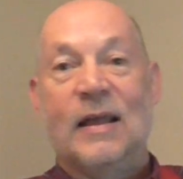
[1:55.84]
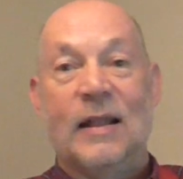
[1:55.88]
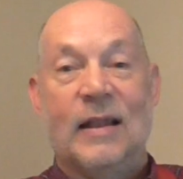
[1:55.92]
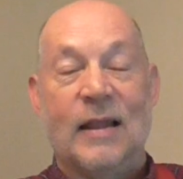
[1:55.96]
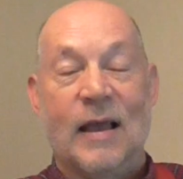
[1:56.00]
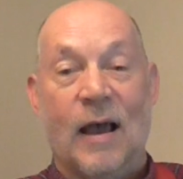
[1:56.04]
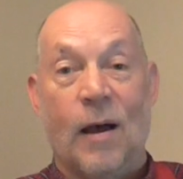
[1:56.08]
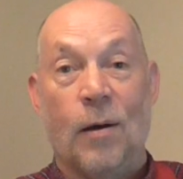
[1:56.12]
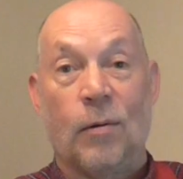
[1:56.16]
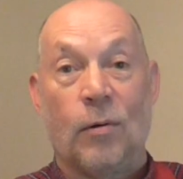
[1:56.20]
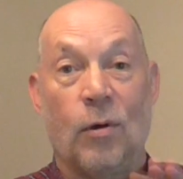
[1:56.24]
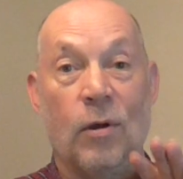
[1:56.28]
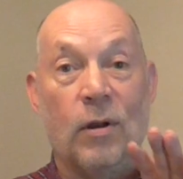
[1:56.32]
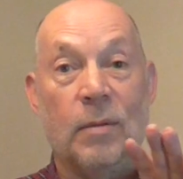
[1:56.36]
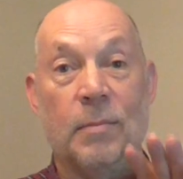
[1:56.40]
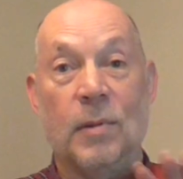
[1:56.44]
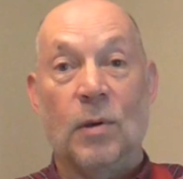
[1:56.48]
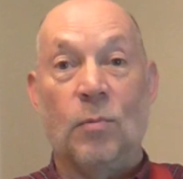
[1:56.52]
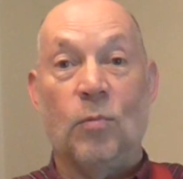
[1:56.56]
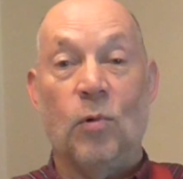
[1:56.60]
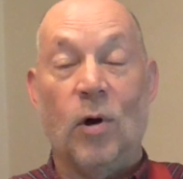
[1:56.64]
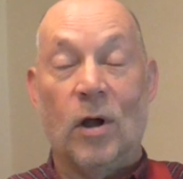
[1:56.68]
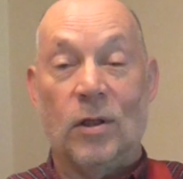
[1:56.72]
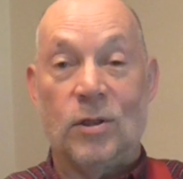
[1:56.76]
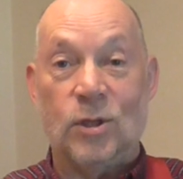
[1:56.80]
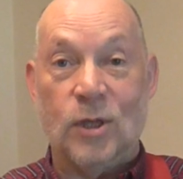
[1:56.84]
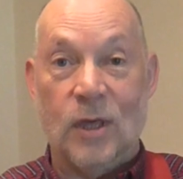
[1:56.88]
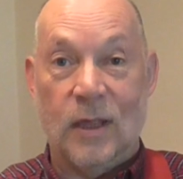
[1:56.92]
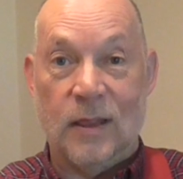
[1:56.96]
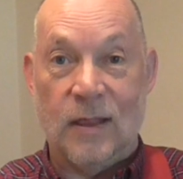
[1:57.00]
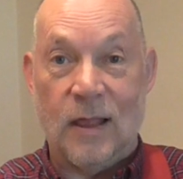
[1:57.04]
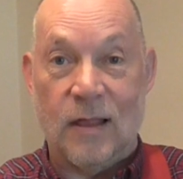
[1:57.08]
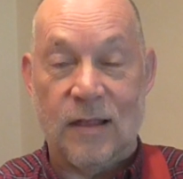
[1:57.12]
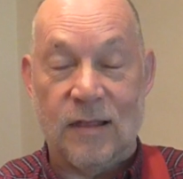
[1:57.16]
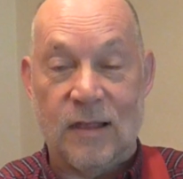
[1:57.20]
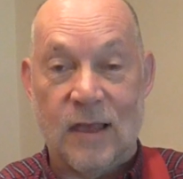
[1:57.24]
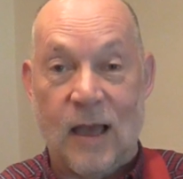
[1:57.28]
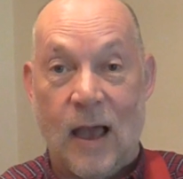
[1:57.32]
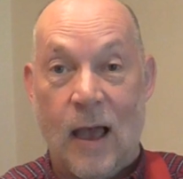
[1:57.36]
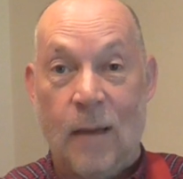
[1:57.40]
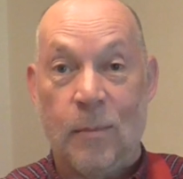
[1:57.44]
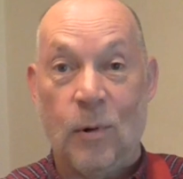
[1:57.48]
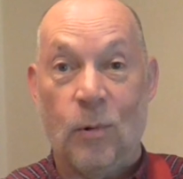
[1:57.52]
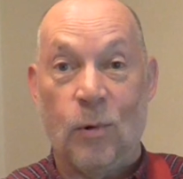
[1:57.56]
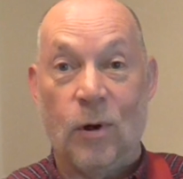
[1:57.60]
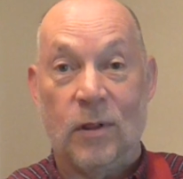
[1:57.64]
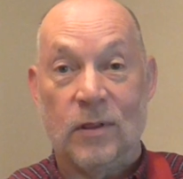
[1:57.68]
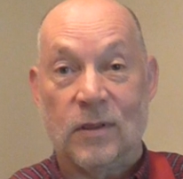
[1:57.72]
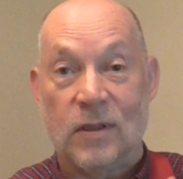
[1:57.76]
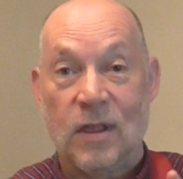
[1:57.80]
Now I'm going to be watching this time.
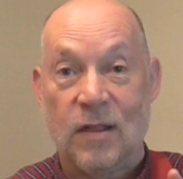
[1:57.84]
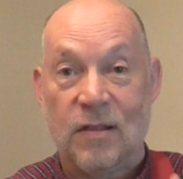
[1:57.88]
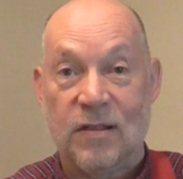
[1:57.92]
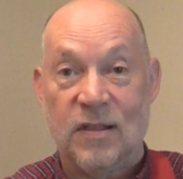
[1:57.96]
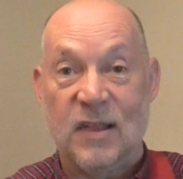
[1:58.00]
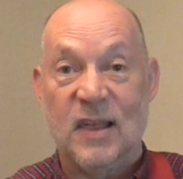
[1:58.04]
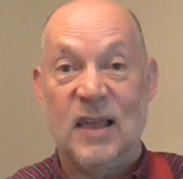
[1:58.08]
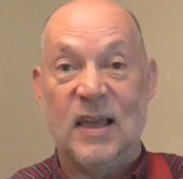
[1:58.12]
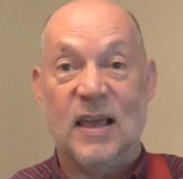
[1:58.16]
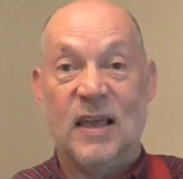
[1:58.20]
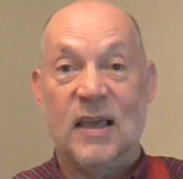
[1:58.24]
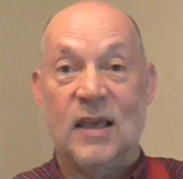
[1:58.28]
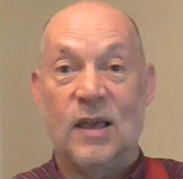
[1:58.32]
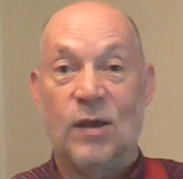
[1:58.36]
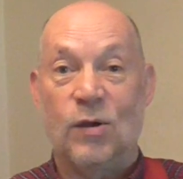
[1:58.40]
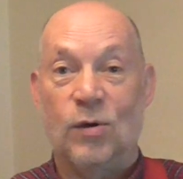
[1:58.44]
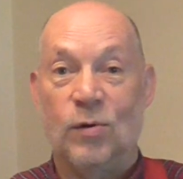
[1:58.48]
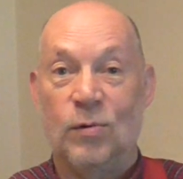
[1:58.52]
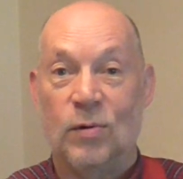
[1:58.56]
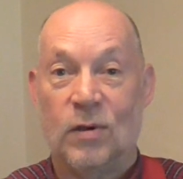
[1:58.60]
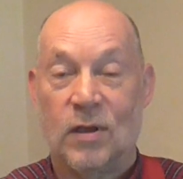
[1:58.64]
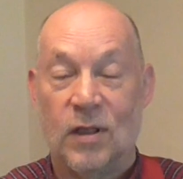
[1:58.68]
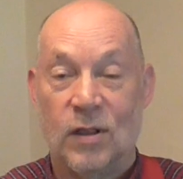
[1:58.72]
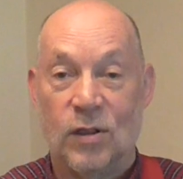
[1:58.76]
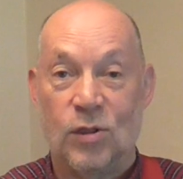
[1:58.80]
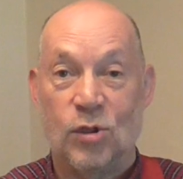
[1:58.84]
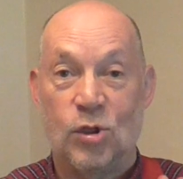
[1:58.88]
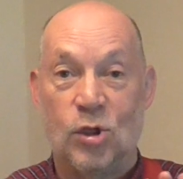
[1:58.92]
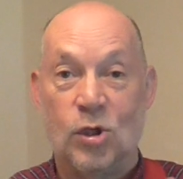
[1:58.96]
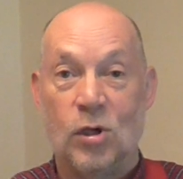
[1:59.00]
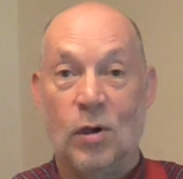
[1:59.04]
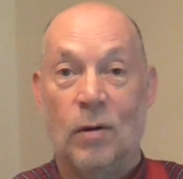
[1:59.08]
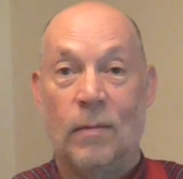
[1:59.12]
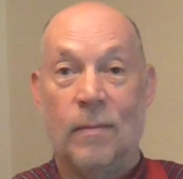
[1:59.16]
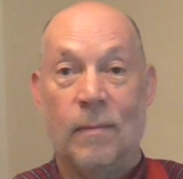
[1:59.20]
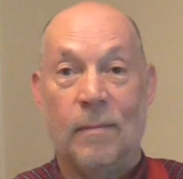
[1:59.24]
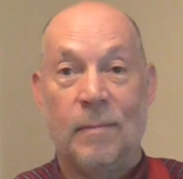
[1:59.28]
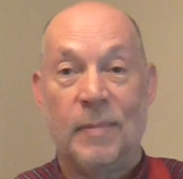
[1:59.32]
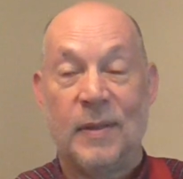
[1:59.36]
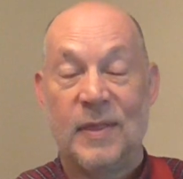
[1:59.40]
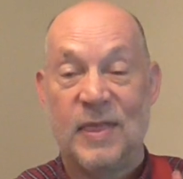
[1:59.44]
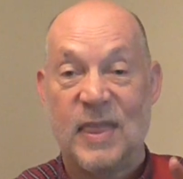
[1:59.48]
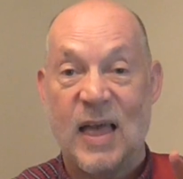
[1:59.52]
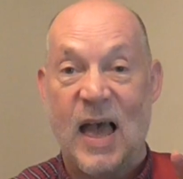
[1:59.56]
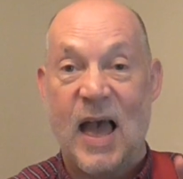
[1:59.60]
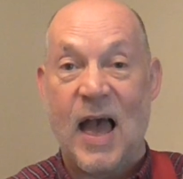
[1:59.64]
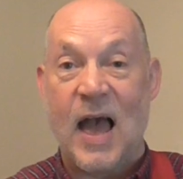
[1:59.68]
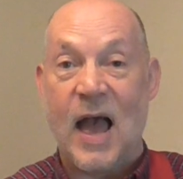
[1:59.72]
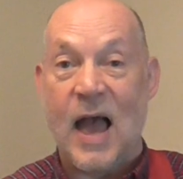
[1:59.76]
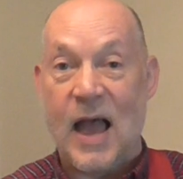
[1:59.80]
I want to see who can jump
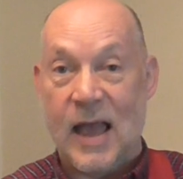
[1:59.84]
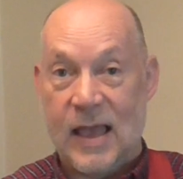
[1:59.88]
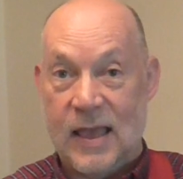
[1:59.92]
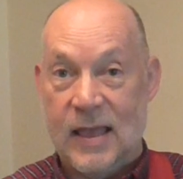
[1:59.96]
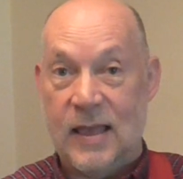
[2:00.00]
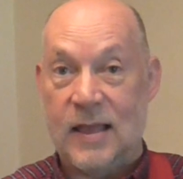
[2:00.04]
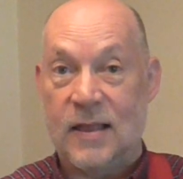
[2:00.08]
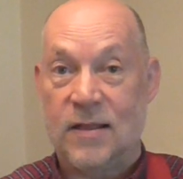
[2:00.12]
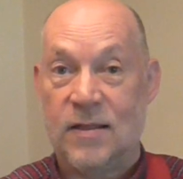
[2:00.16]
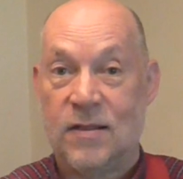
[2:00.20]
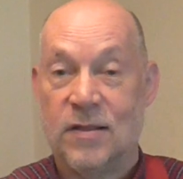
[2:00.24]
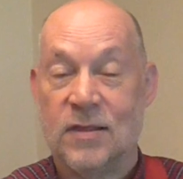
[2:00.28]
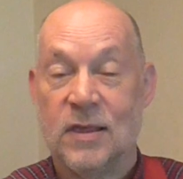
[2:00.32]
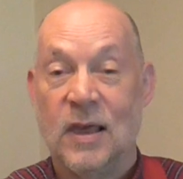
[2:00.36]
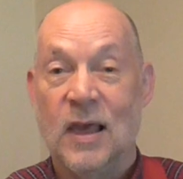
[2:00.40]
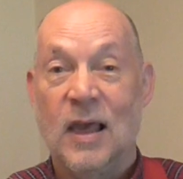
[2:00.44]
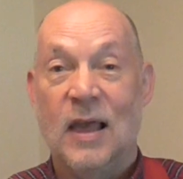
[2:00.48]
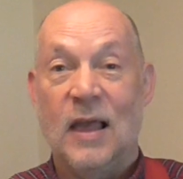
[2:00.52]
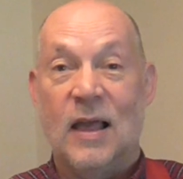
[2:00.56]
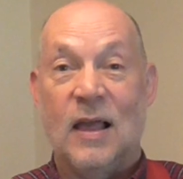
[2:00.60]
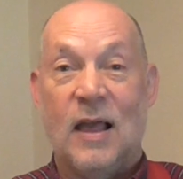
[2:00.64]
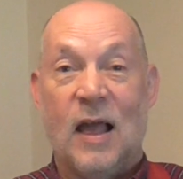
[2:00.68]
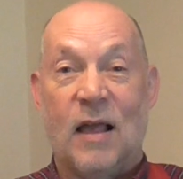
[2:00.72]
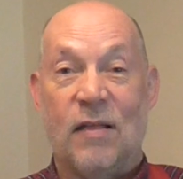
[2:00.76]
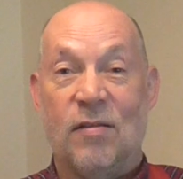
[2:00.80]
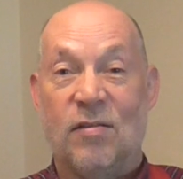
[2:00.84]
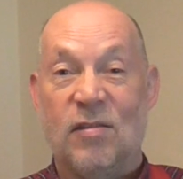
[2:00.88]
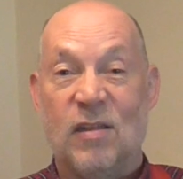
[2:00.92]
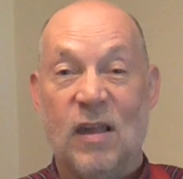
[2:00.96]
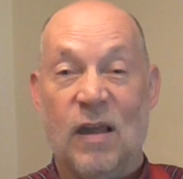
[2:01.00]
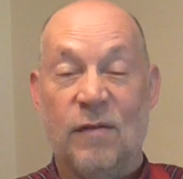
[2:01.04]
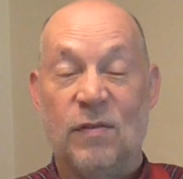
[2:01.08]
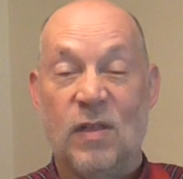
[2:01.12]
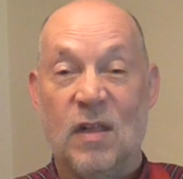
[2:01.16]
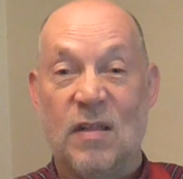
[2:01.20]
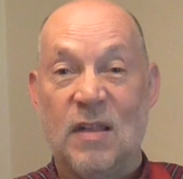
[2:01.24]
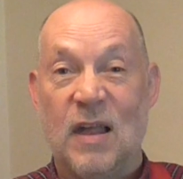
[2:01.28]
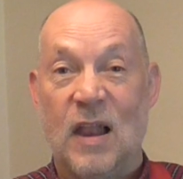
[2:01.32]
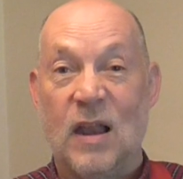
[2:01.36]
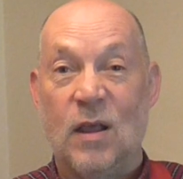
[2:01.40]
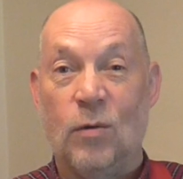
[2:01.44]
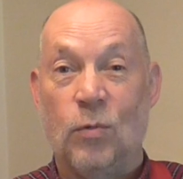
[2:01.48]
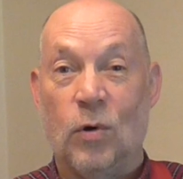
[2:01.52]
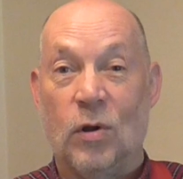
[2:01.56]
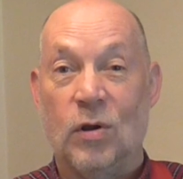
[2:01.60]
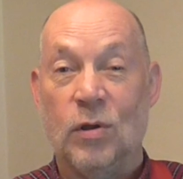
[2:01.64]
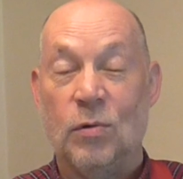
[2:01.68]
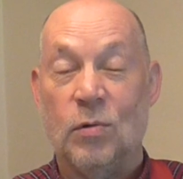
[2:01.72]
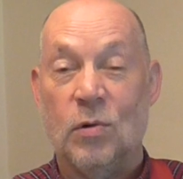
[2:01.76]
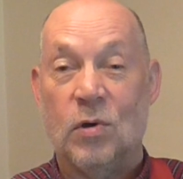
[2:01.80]
the highest and see if there's
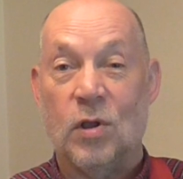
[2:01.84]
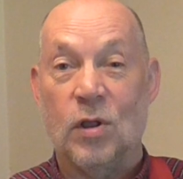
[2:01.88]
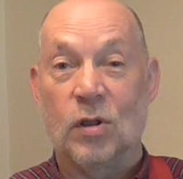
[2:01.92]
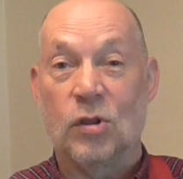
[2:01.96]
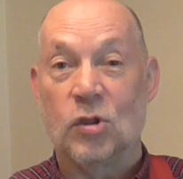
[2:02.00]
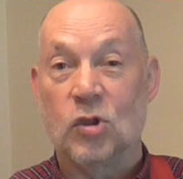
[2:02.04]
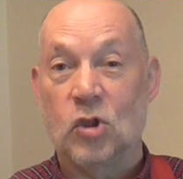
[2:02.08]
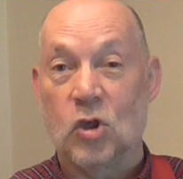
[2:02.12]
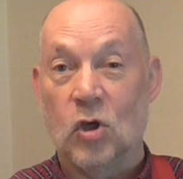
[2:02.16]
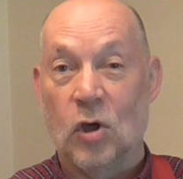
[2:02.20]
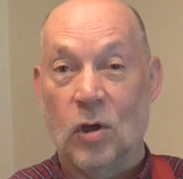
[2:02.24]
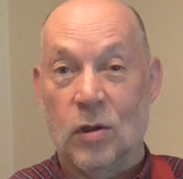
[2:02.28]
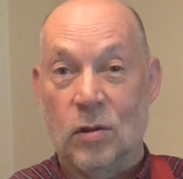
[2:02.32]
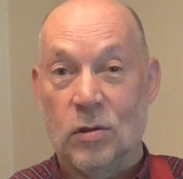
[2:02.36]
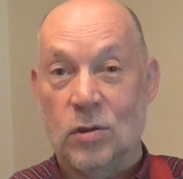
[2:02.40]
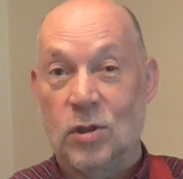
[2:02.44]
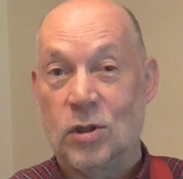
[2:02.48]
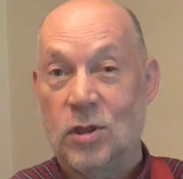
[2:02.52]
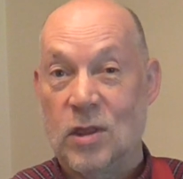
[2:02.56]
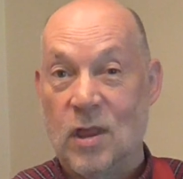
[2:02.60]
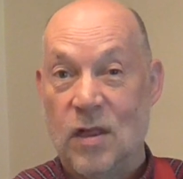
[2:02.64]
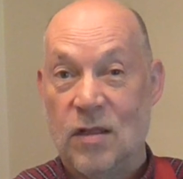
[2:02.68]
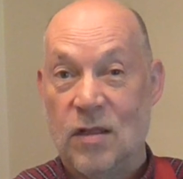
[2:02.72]
anyone who can touch